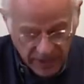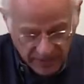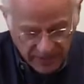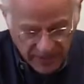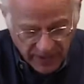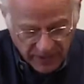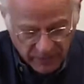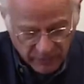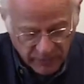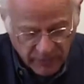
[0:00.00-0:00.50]

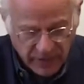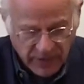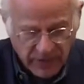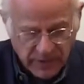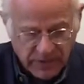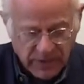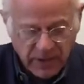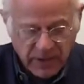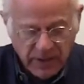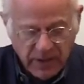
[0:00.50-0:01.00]
and the other
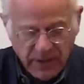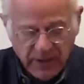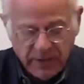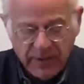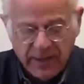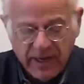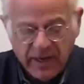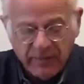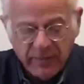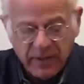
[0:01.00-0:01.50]
readings
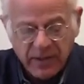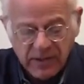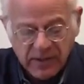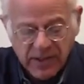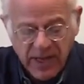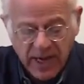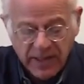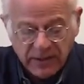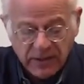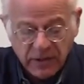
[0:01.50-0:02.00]
that have been
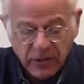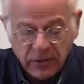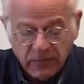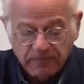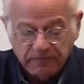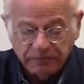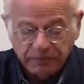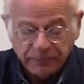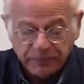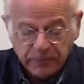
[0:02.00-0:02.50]
assigned to you.